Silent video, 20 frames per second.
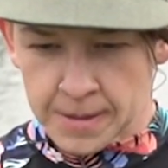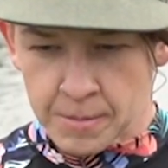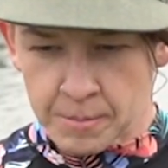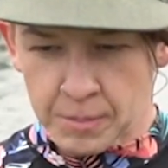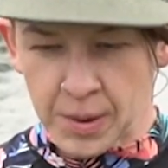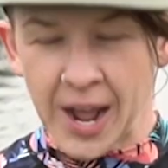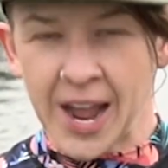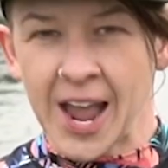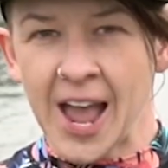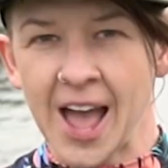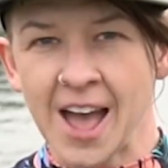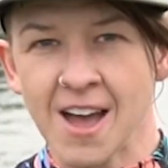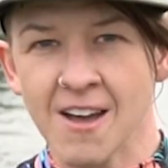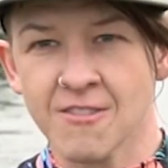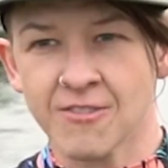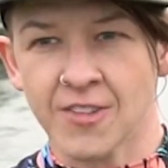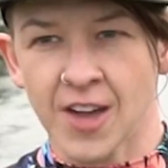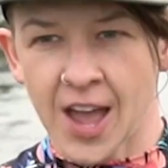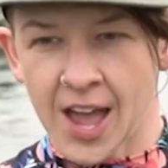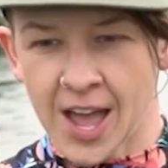but I
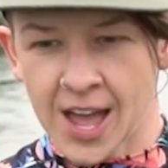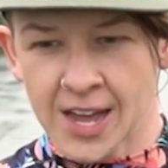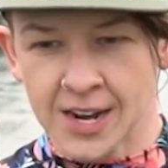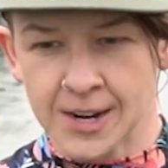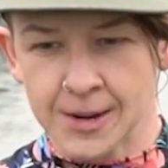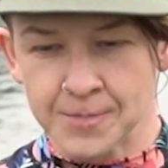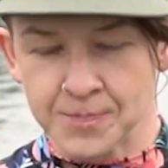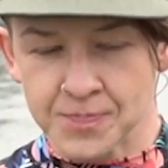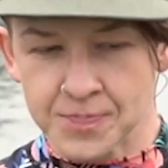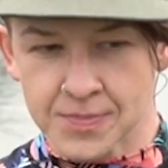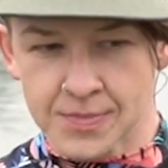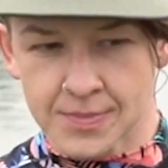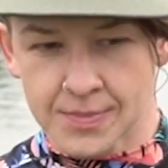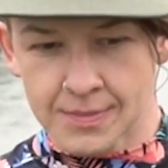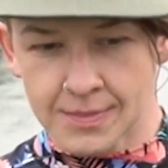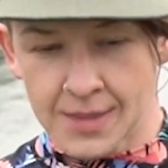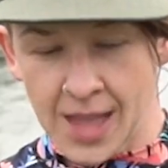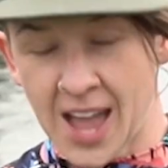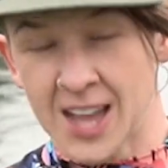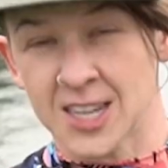have had
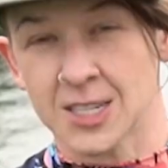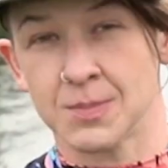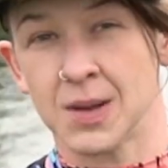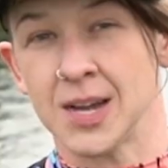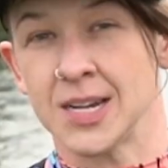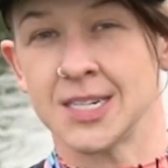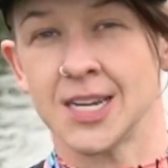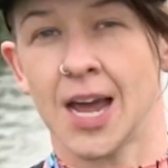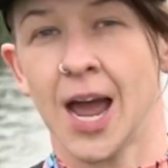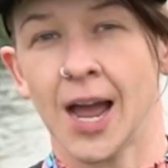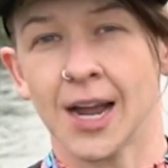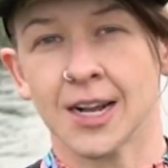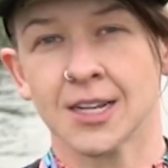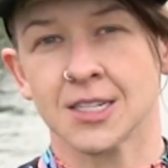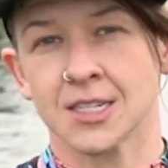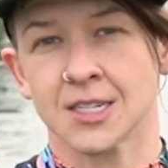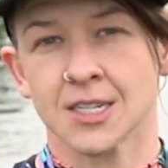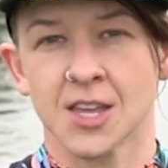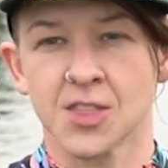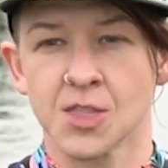asthma
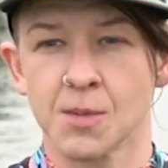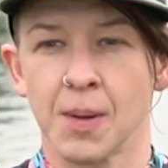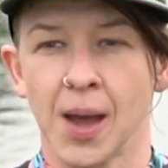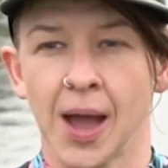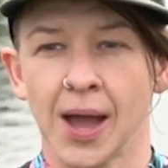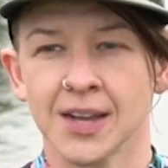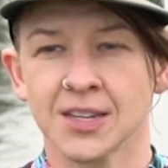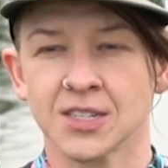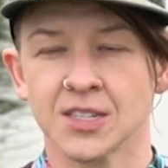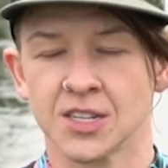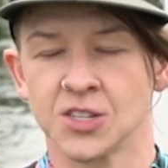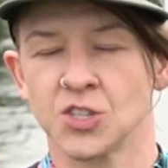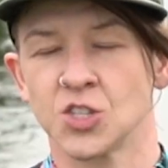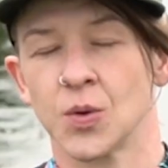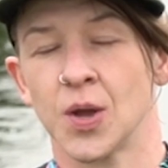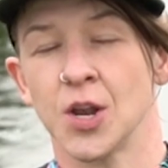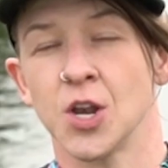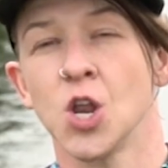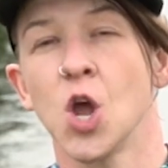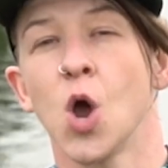attacks in the past, and
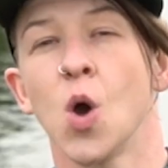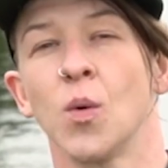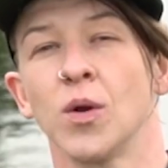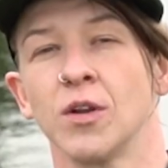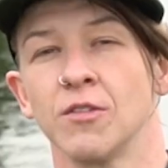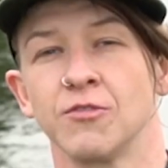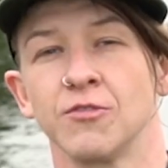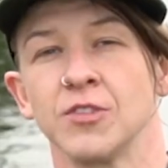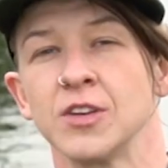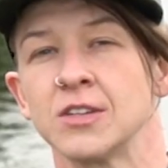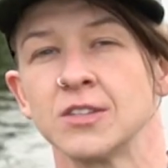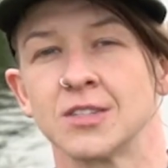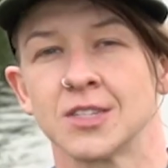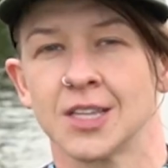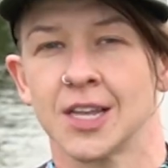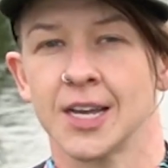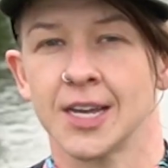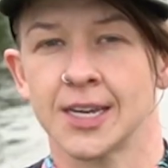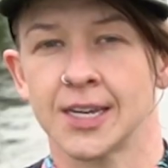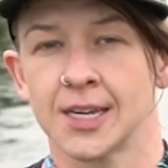so I know what it feels
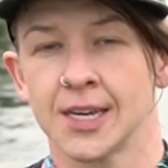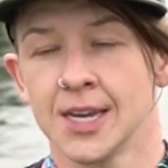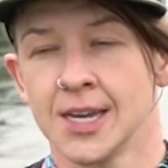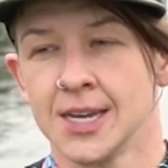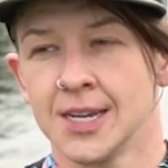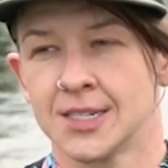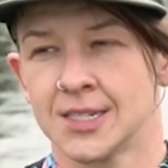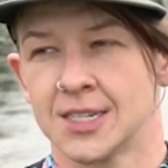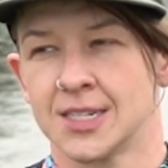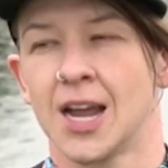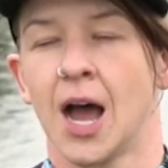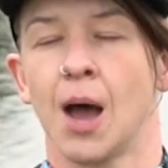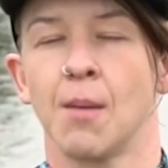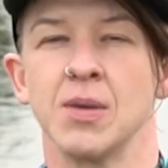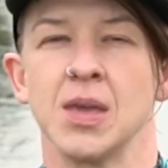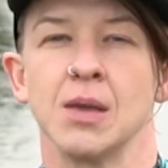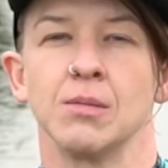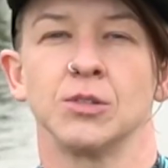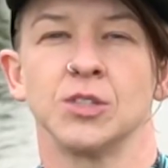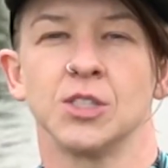like to not
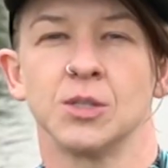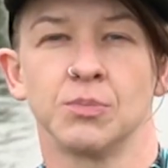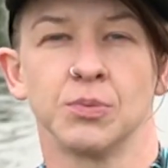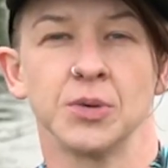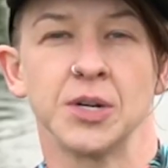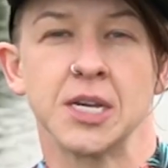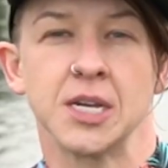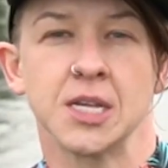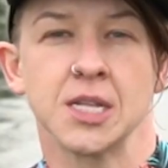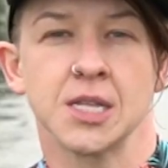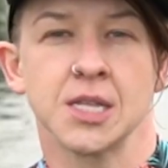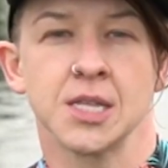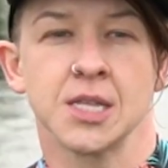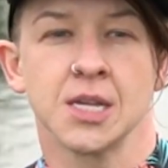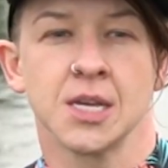be able to breathe.